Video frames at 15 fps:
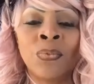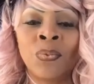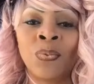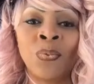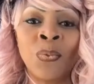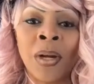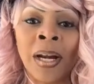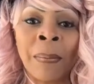
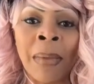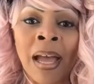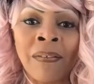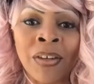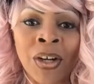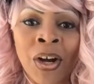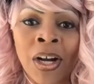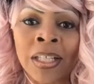When I'm having
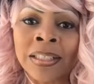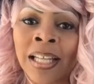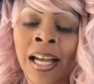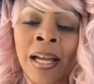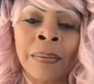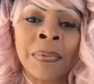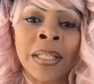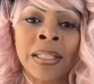a hard
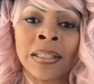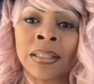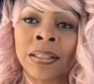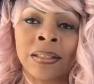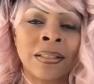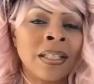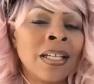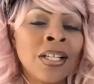time,
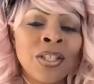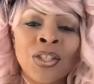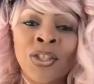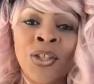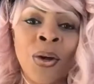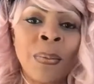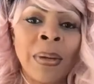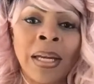there's
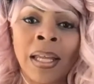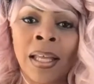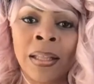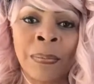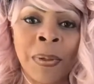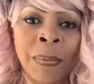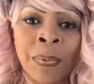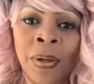so many other
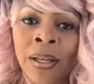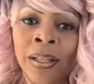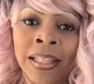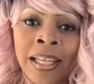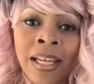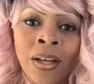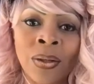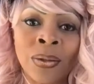people out
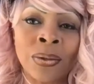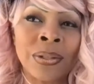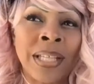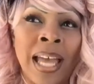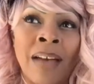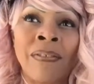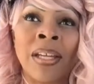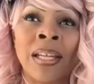there who's
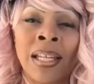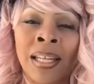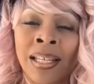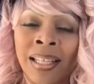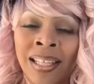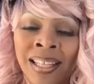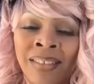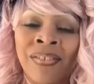having an
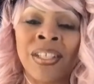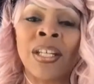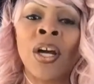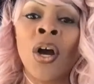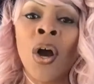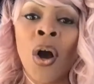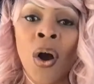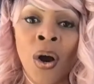even
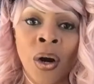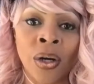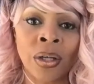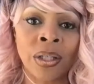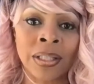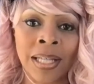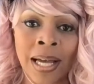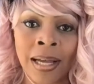
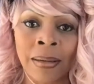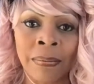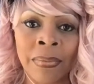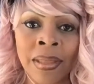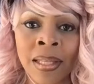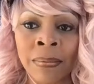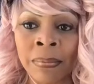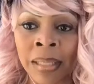harder time
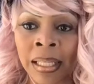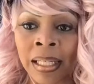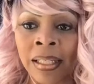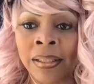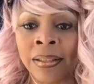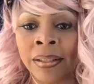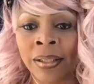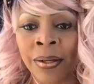than me.
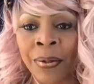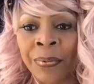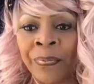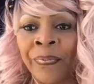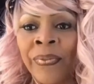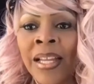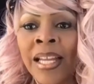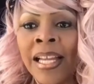So
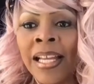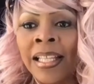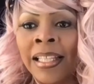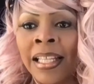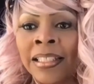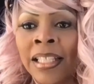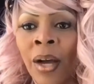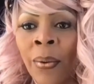
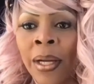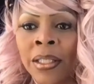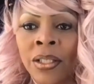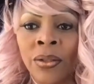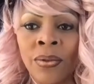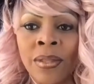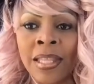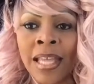that's how I
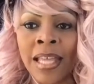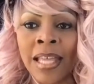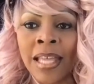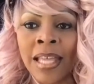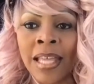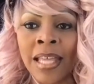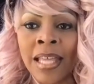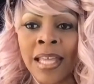do
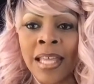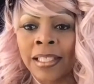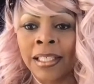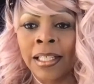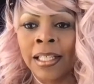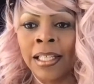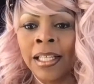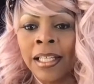that.
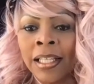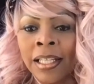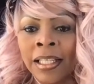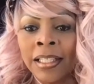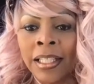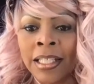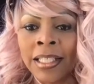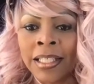
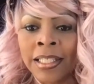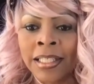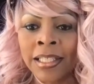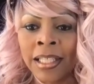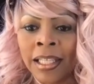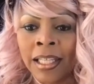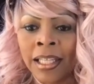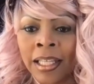Let's
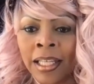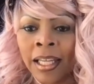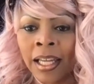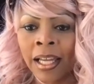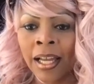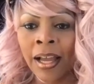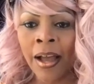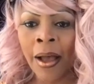see.